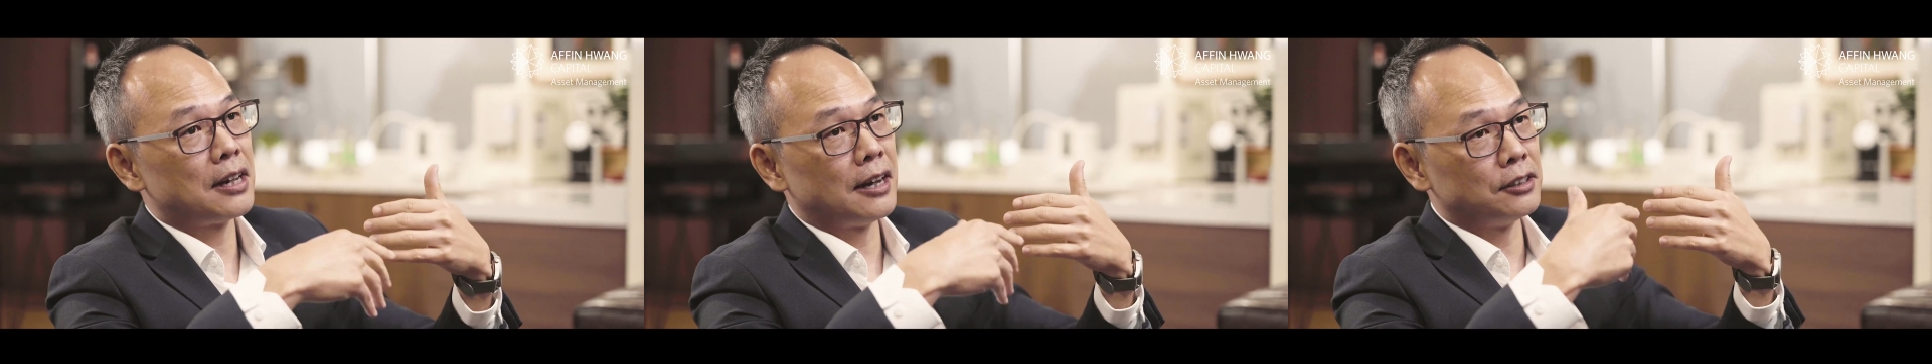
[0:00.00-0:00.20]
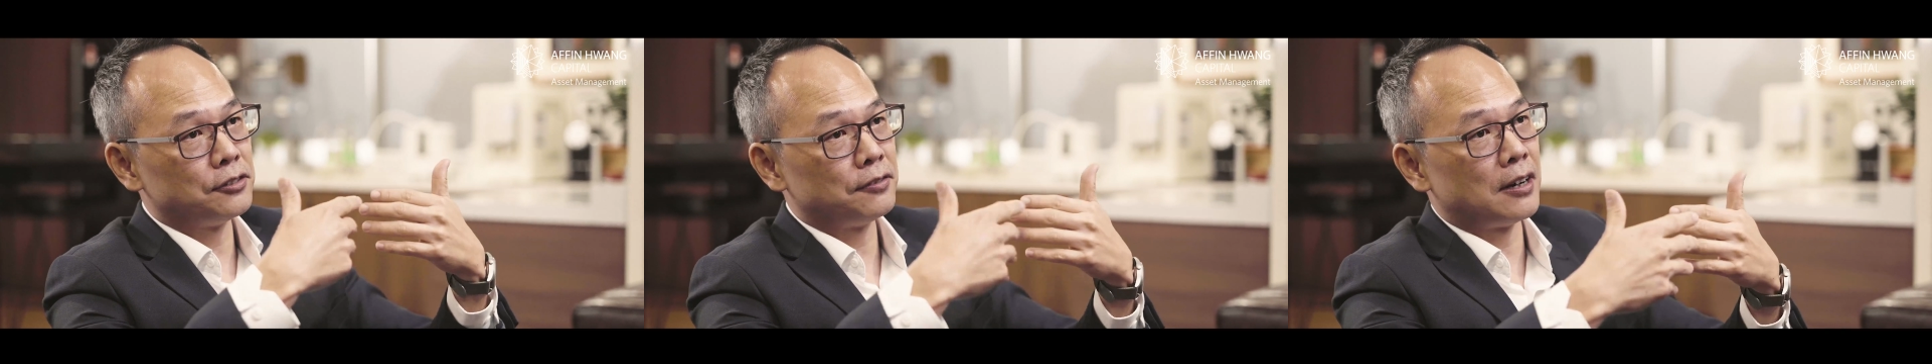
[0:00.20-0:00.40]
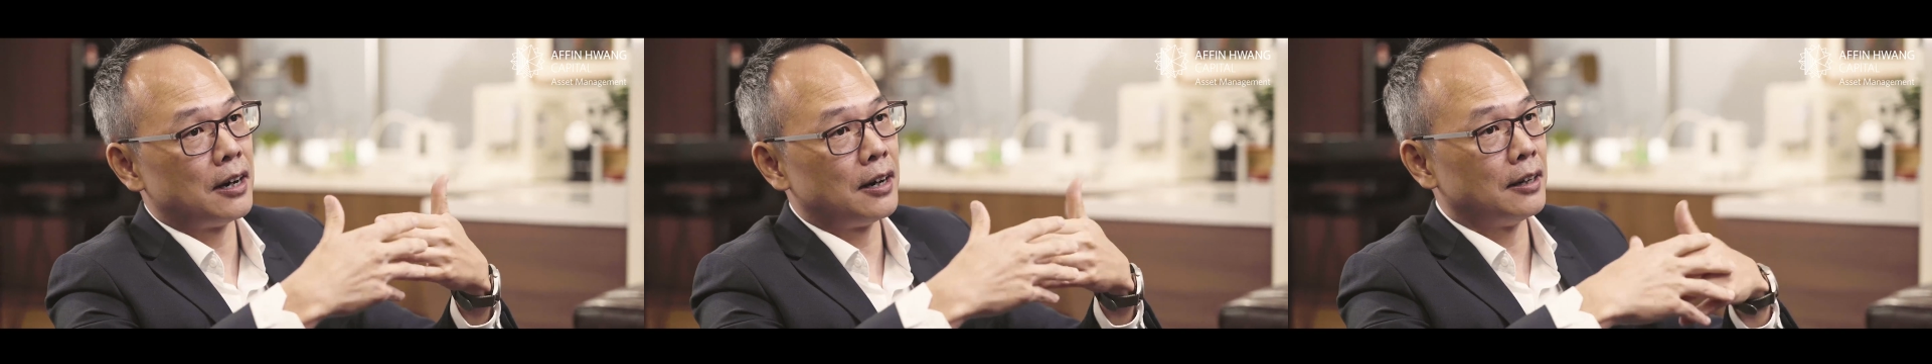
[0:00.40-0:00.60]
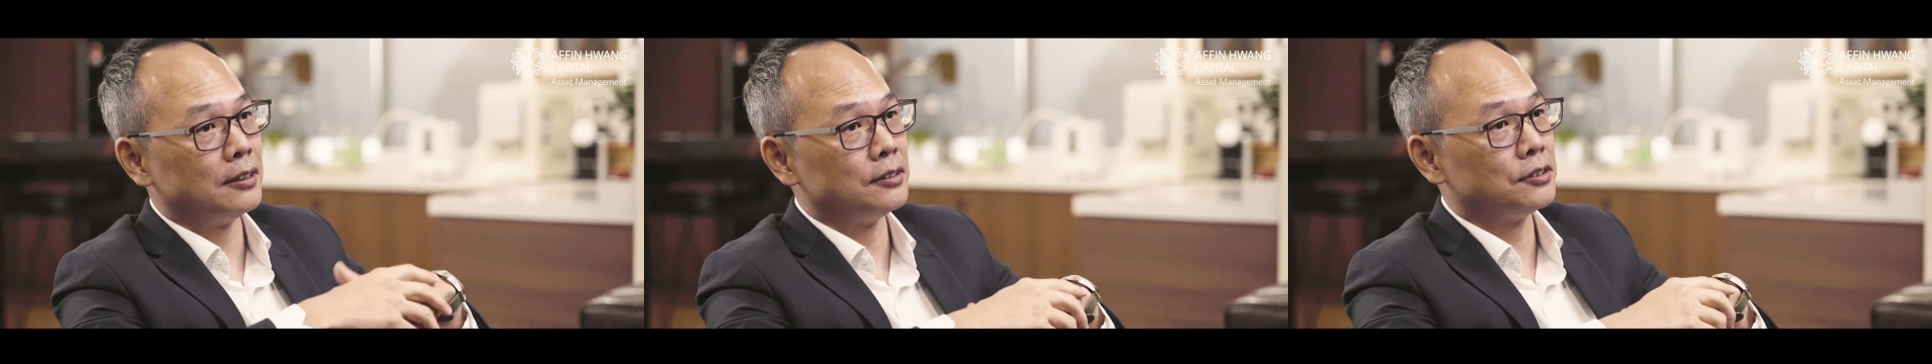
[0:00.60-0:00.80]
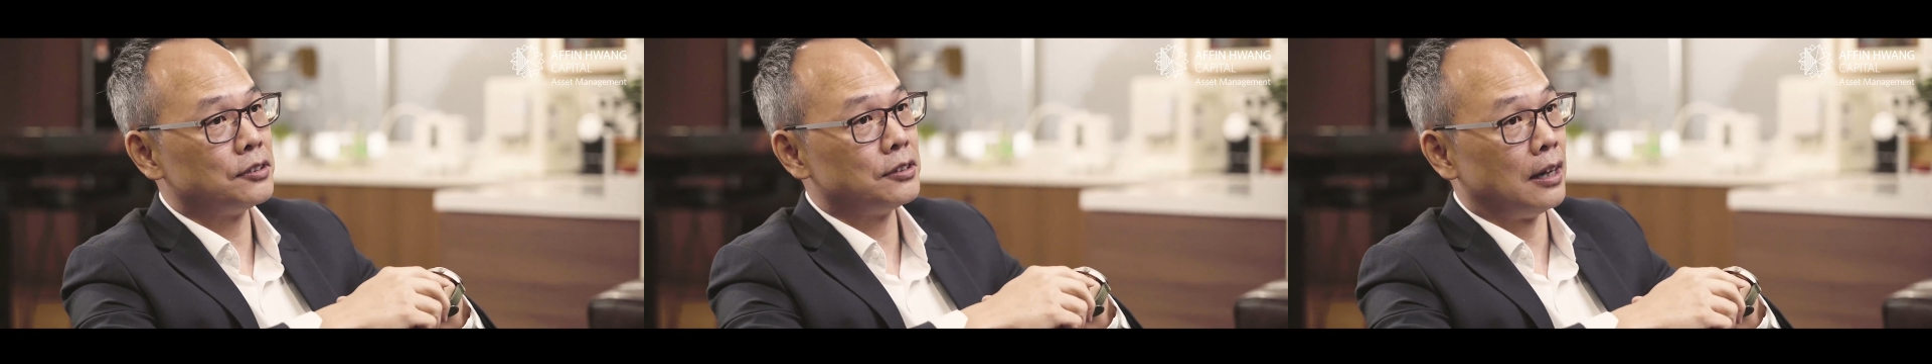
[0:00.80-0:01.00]
as far
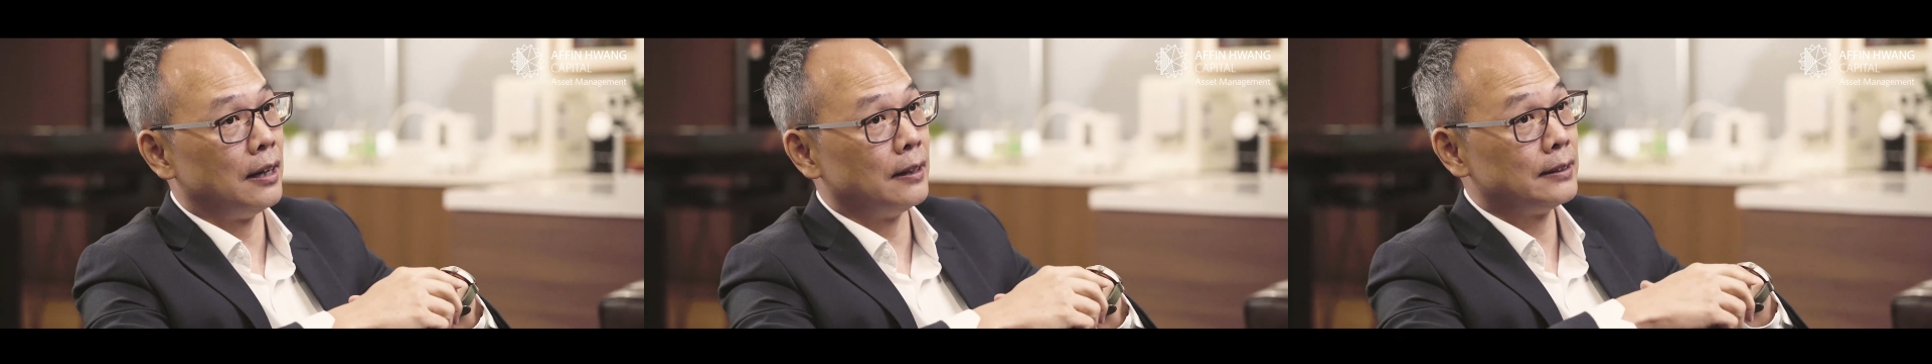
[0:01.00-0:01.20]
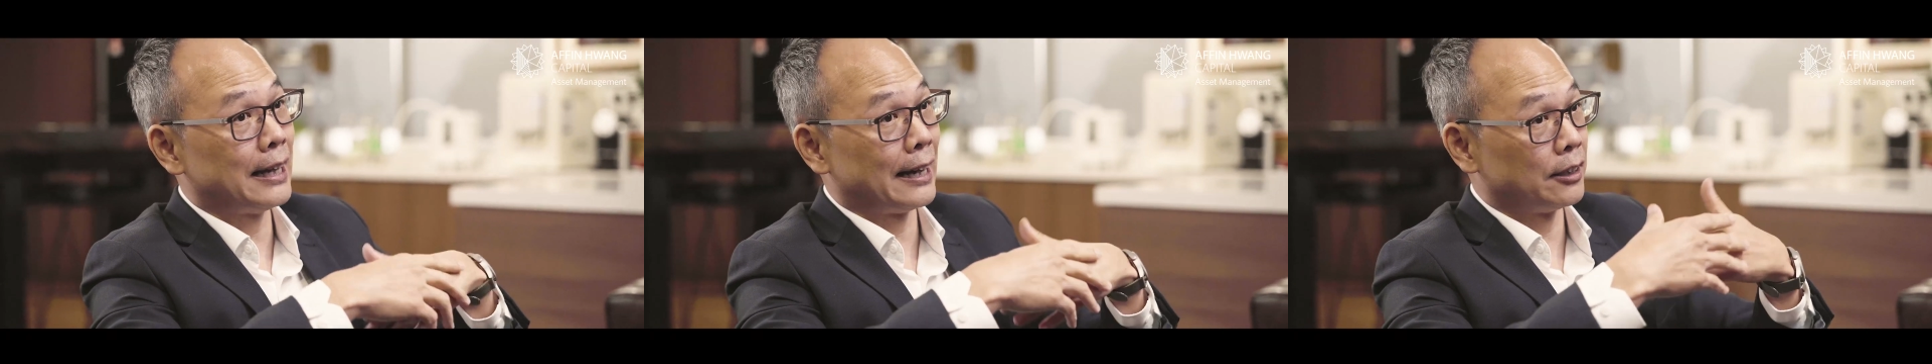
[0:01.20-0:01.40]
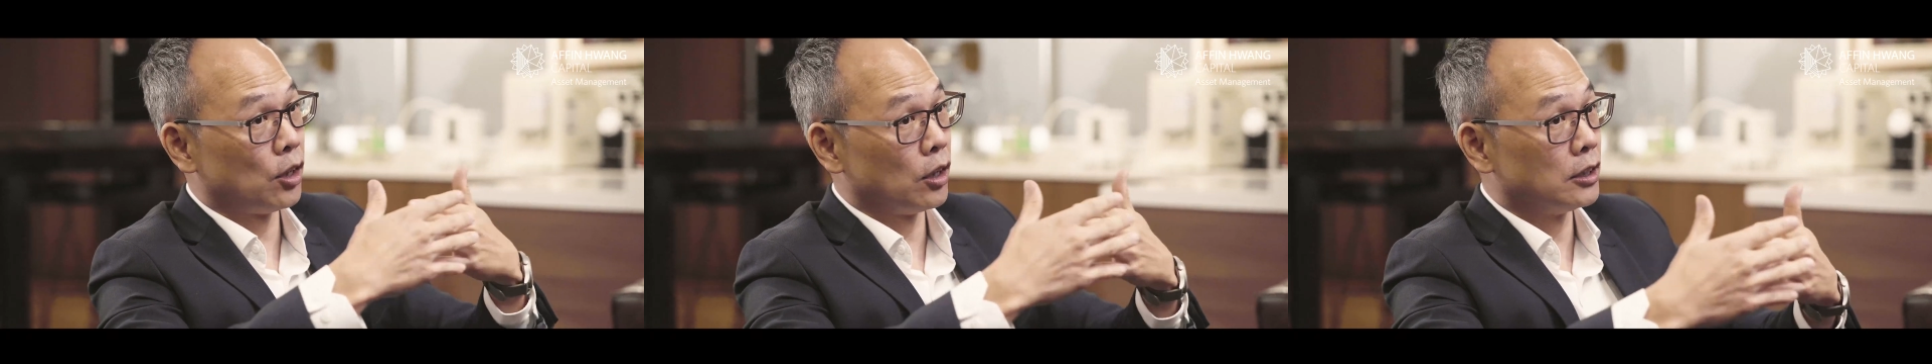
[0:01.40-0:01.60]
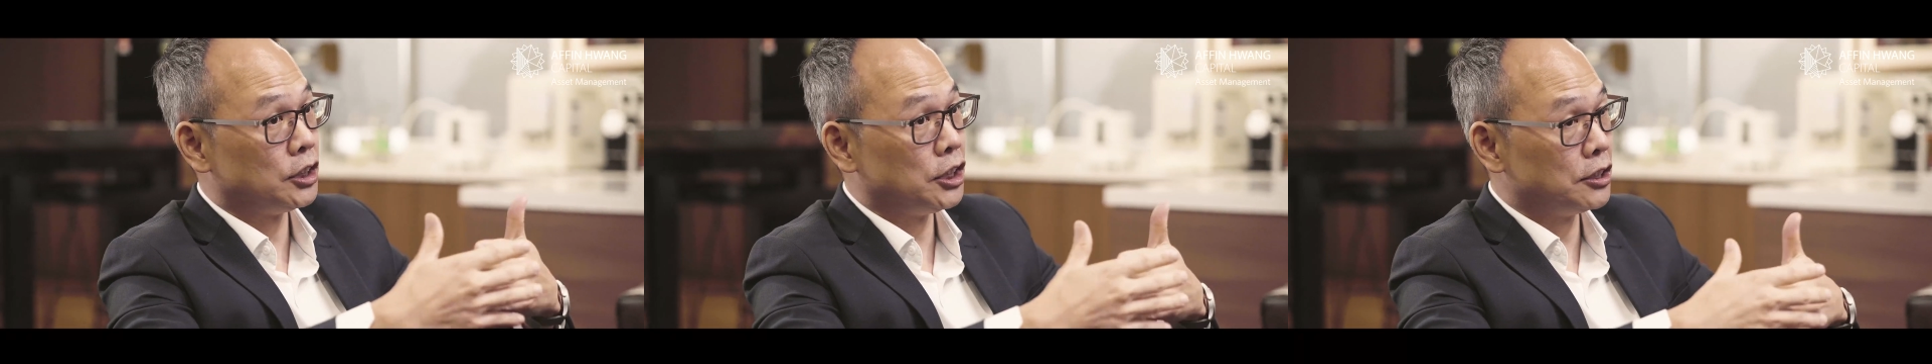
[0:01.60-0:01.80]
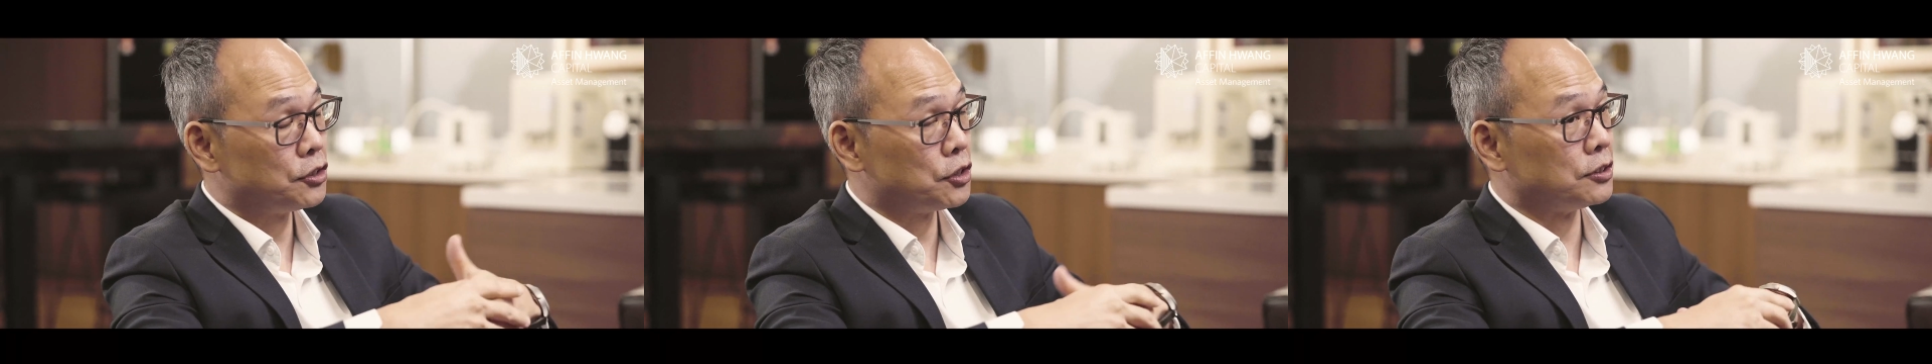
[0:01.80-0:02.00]
as technology is